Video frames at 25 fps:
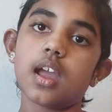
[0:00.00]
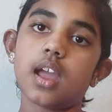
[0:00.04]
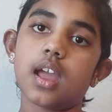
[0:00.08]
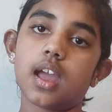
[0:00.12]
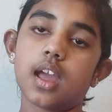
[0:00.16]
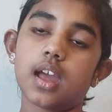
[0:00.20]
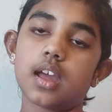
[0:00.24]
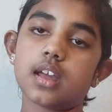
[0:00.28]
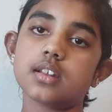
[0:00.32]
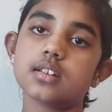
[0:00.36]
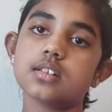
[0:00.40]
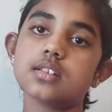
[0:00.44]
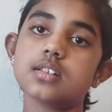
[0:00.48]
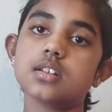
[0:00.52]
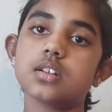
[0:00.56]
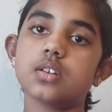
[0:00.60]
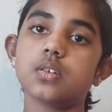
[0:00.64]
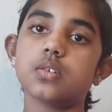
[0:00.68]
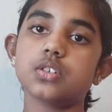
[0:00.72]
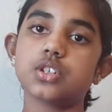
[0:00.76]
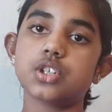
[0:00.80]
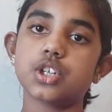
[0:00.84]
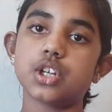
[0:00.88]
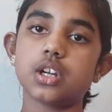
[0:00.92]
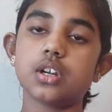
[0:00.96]
And
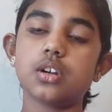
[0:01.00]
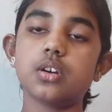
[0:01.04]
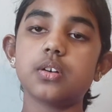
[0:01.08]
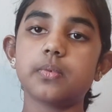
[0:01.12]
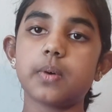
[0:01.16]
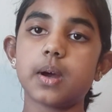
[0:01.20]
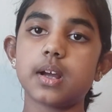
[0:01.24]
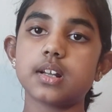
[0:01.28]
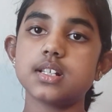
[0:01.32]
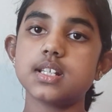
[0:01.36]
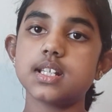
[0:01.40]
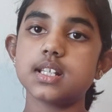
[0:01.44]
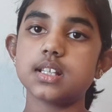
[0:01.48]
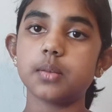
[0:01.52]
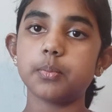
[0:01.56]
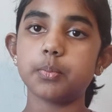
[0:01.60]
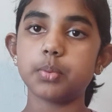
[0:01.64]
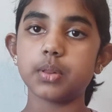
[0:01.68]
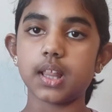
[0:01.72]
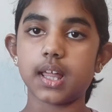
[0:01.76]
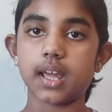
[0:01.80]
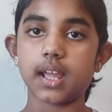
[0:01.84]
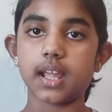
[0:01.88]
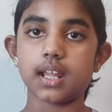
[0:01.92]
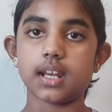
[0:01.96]
she went to the
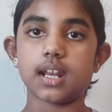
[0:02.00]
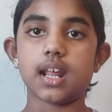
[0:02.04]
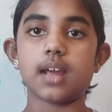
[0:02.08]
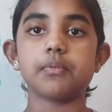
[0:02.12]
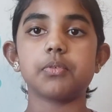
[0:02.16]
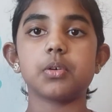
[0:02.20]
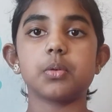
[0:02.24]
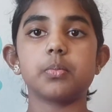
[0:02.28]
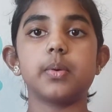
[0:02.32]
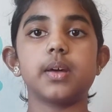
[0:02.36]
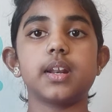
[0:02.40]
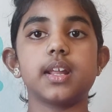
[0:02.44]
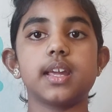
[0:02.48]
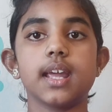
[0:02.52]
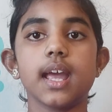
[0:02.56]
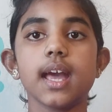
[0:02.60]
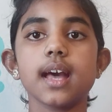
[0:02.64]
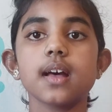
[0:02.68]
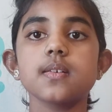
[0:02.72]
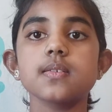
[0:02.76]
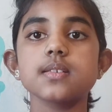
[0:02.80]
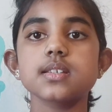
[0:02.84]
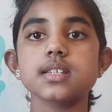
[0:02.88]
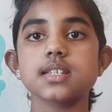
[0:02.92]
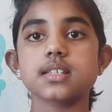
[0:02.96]
play, and everybody
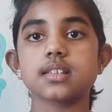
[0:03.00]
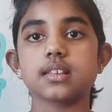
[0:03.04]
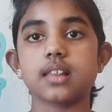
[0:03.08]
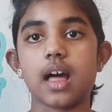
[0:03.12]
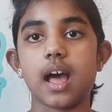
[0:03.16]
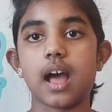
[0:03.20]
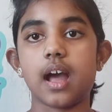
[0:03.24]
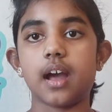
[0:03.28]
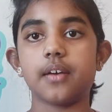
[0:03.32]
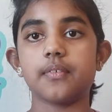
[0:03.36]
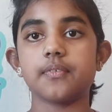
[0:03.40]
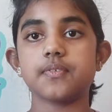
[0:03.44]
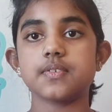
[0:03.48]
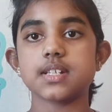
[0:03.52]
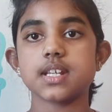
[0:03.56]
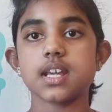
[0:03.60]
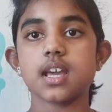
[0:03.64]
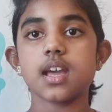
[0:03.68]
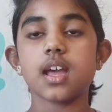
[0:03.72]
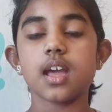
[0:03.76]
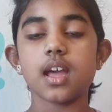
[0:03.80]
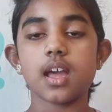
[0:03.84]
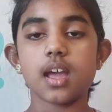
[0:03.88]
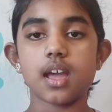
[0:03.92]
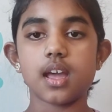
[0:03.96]
else laughed,
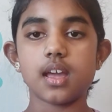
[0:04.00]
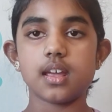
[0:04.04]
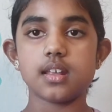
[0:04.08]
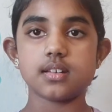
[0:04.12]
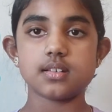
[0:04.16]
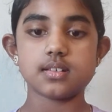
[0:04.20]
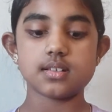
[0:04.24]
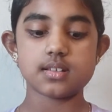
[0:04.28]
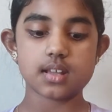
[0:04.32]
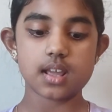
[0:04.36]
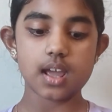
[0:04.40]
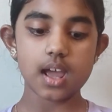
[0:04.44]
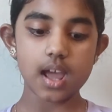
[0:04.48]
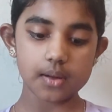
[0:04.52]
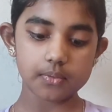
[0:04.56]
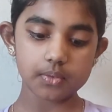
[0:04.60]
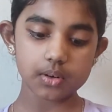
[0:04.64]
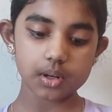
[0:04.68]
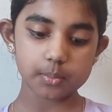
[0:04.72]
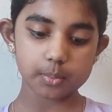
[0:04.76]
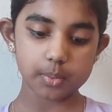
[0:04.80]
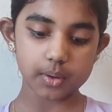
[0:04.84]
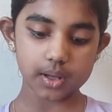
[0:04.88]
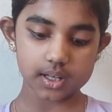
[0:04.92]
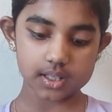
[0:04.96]
and
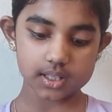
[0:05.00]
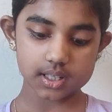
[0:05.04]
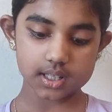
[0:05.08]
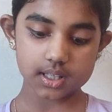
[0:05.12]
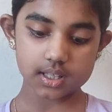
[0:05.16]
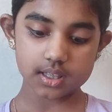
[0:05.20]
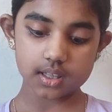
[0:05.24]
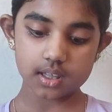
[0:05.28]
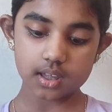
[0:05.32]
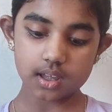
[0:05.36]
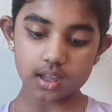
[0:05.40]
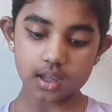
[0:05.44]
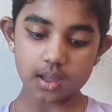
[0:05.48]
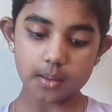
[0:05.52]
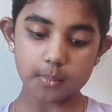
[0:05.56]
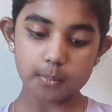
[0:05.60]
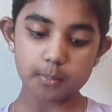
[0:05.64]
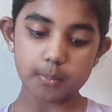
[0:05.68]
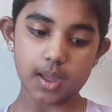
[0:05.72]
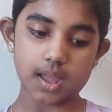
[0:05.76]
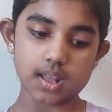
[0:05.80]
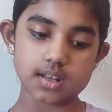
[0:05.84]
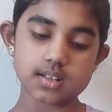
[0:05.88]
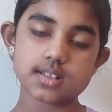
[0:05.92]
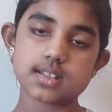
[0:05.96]
everybody
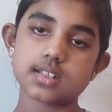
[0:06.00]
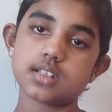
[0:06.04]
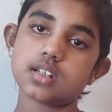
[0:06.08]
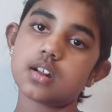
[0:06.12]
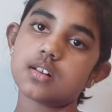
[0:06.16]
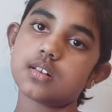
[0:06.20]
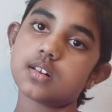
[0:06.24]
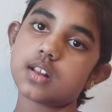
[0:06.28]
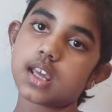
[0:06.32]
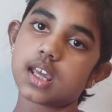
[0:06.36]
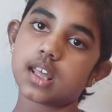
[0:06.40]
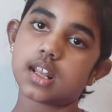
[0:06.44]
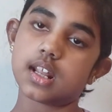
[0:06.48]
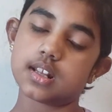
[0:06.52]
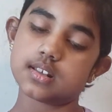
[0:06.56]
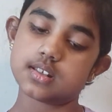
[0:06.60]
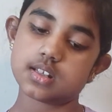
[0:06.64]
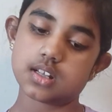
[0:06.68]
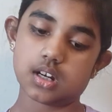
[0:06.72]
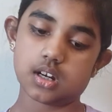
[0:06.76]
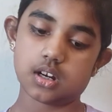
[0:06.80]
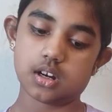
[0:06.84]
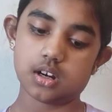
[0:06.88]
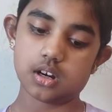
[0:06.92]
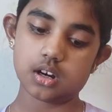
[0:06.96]
meant Nanana
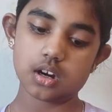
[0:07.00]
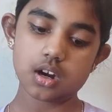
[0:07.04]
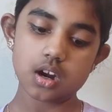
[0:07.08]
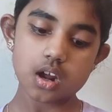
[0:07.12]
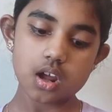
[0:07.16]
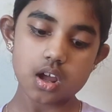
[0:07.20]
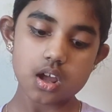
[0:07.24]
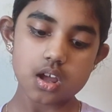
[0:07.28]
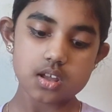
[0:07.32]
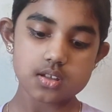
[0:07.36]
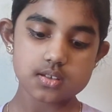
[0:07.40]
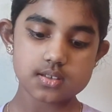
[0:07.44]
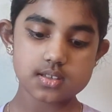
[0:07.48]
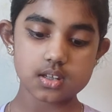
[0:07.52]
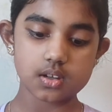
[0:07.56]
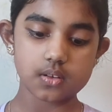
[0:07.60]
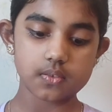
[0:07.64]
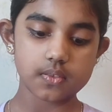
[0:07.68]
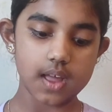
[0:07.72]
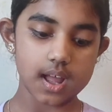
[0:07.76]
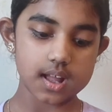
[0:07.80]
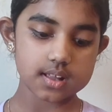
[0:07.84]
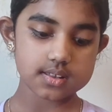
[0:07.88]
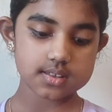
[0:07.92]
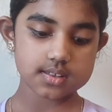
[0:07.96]
to her. So
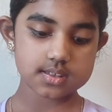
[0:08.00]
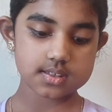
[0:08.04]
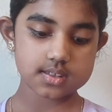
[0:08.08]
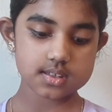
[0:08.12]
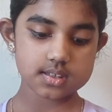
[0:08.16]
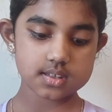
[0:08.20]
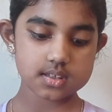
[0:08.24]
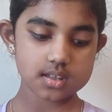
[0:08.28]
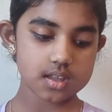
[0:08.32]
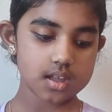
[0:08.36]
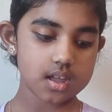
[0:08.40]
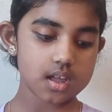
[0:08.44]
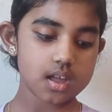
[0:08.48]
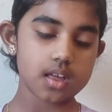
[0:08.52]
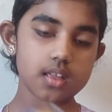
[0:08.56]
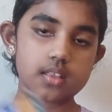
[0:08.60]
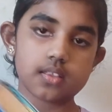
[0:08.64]
that's